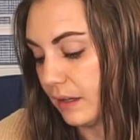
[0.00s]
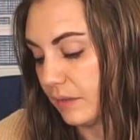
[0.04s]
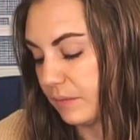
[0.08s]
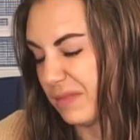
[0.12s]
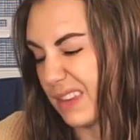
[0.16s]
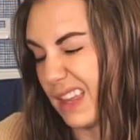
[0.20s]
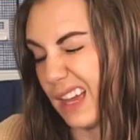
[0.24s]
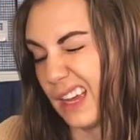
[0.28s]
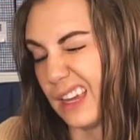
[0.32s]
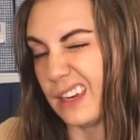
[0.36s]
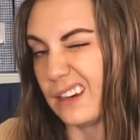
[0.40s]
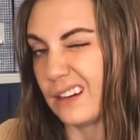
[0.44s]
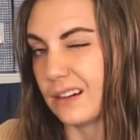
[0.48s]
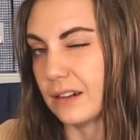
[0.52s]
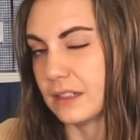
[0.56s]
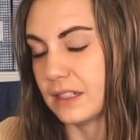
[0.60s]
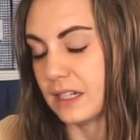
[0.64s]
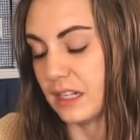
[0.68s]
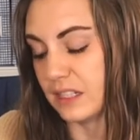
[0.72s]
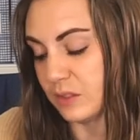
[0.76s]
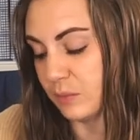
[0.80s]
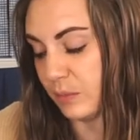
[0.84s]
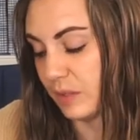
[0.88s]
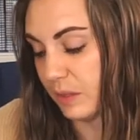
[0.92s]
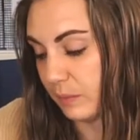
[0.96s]
that
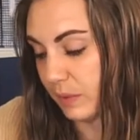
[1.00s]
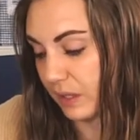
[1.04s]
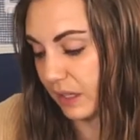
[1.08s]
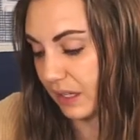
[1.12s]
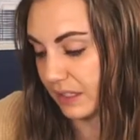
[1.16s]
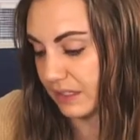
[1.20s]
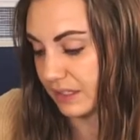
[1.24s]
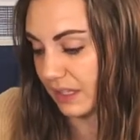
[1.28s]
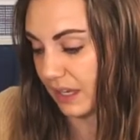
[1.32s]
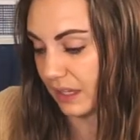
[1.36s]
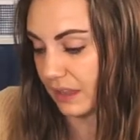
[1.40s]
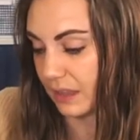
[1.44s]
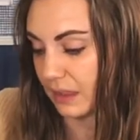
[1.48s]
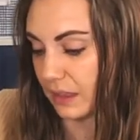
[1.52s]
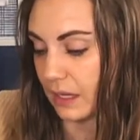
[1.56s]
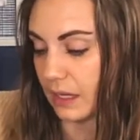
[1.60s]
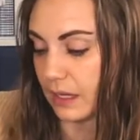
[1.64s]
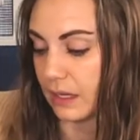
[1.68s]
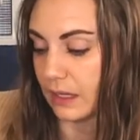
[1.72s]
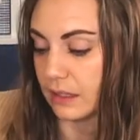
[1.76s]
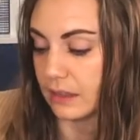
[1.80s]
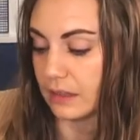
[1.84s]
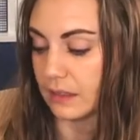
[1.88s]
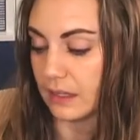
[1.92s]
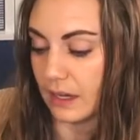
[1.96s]
irritates me because I
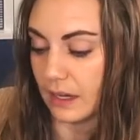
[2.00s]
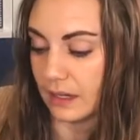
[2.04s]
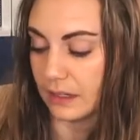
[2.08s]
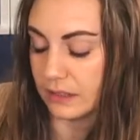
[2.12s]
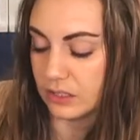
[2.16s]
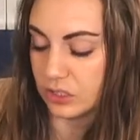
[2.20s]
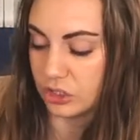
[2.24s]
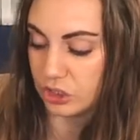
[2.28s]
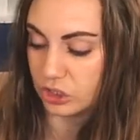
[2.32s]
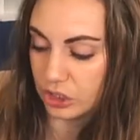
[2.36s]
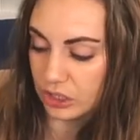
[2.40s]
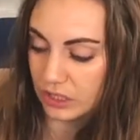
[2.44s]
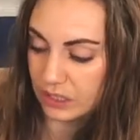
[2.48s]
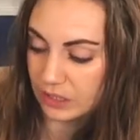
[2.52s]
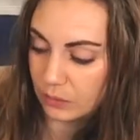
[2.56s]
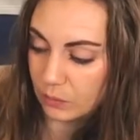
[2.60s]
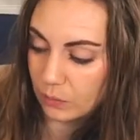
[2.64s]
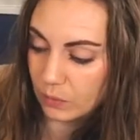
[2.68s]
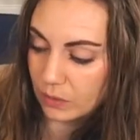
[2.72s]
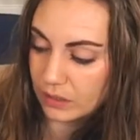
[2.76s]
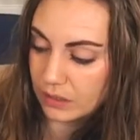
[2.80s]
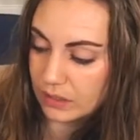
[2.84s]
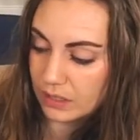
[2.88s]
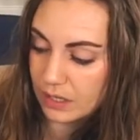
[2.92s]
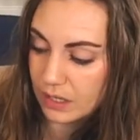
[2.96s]
think that she
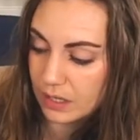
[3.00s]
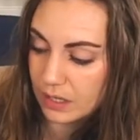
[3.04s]
would